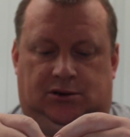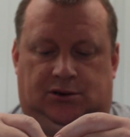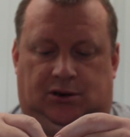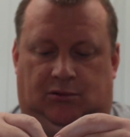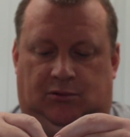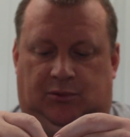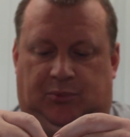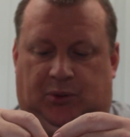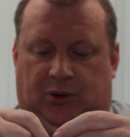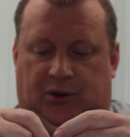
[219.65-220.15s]

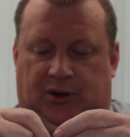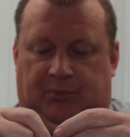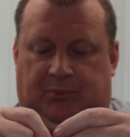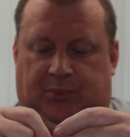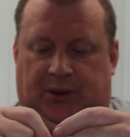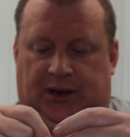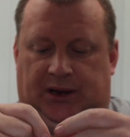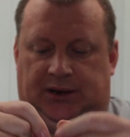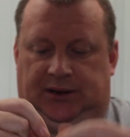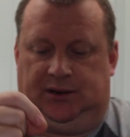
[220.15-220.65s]
So we put the
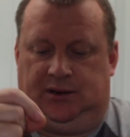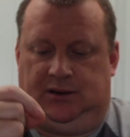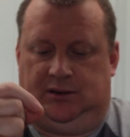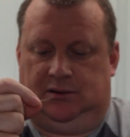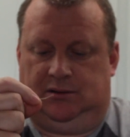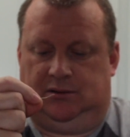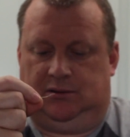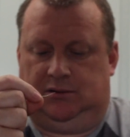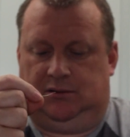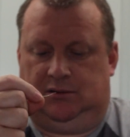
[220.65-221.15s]
bead,
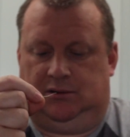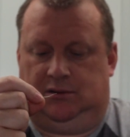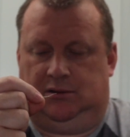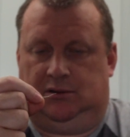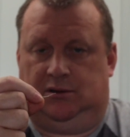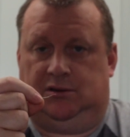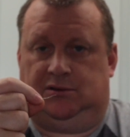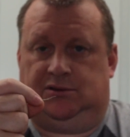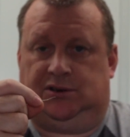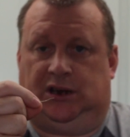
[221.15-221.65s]

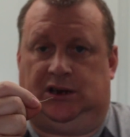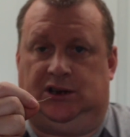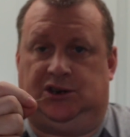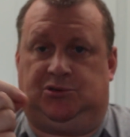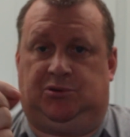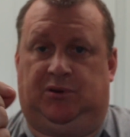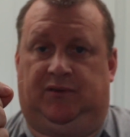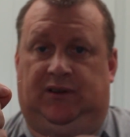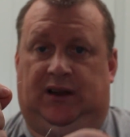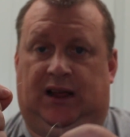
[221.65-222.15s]
take the
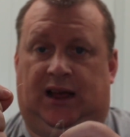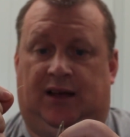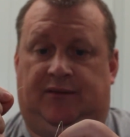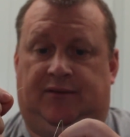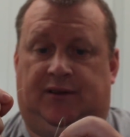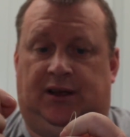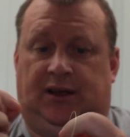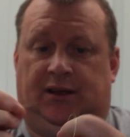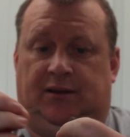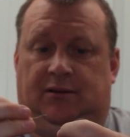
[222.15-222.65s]
swivel out
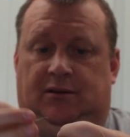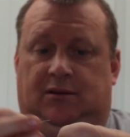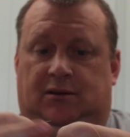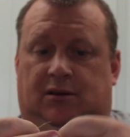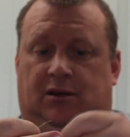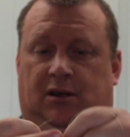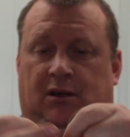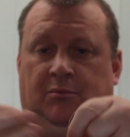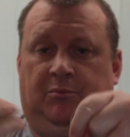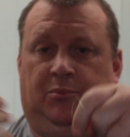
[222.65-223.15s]
of it
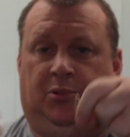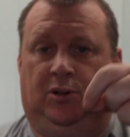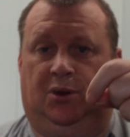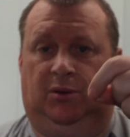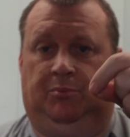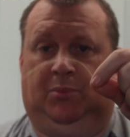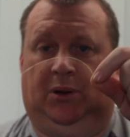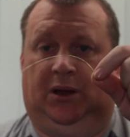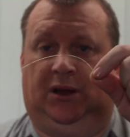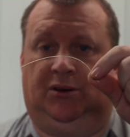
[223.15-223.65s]
and put
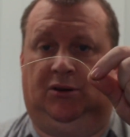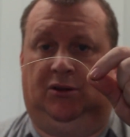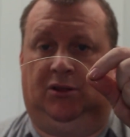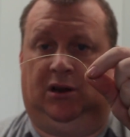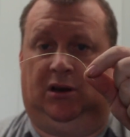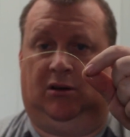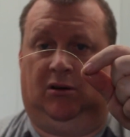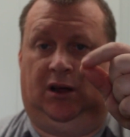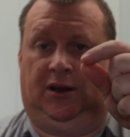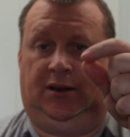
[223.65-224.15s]
the bead on
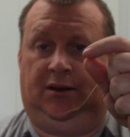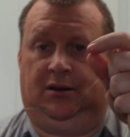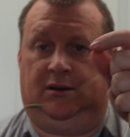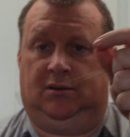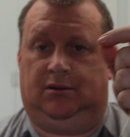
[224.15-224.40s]
the line.